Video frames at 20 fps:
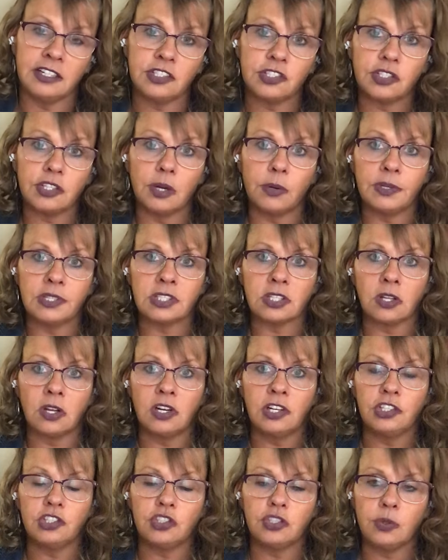So as
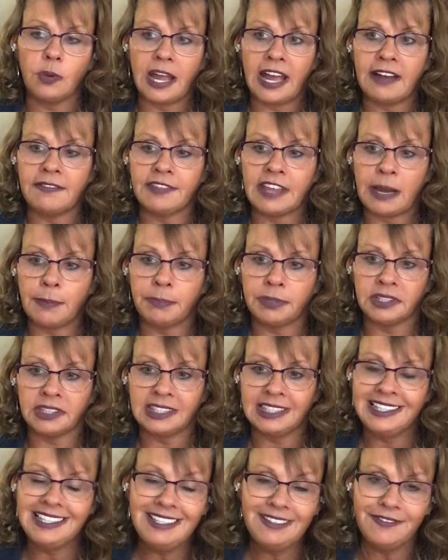long as you have that
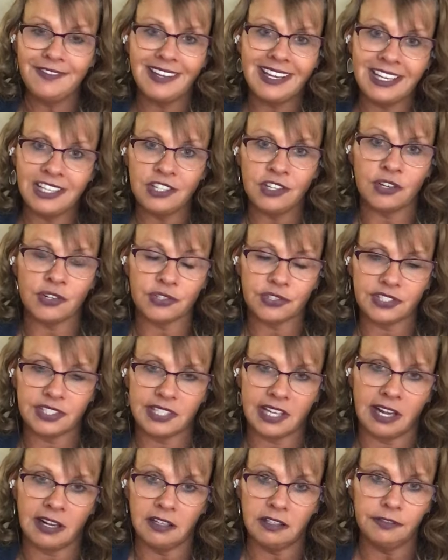belief in
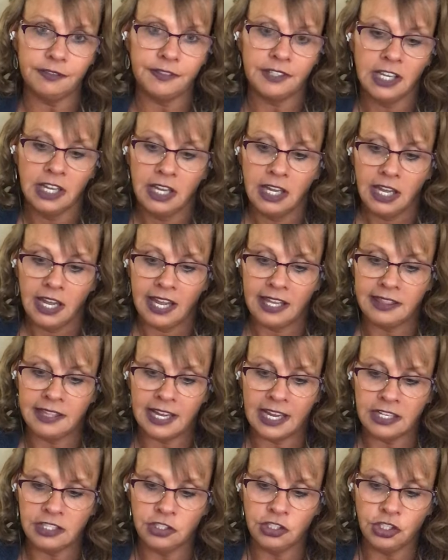yourself and
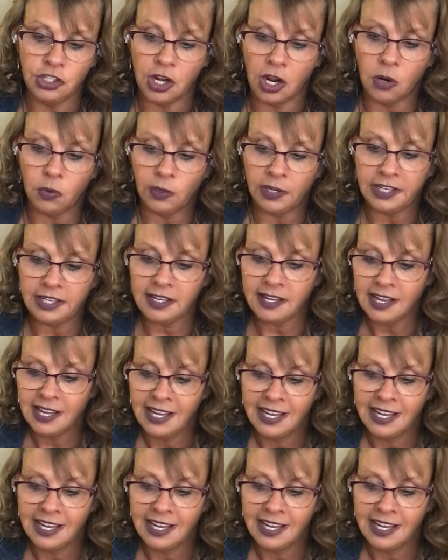that knowing